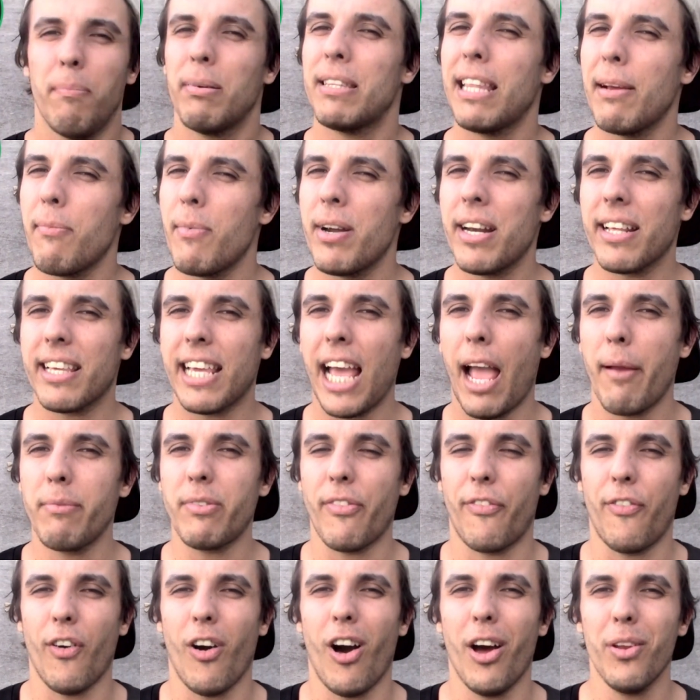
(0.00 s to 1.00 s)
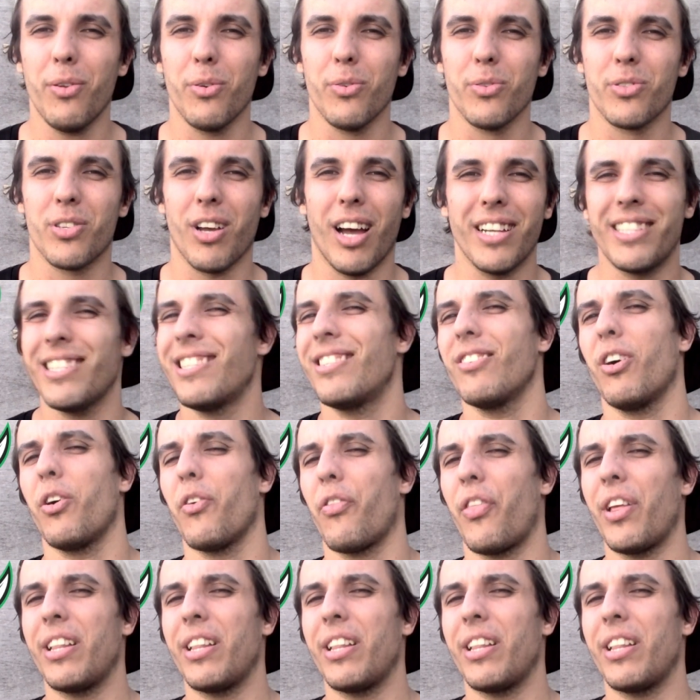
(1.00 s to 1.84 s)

But then when it came to finals, I just don't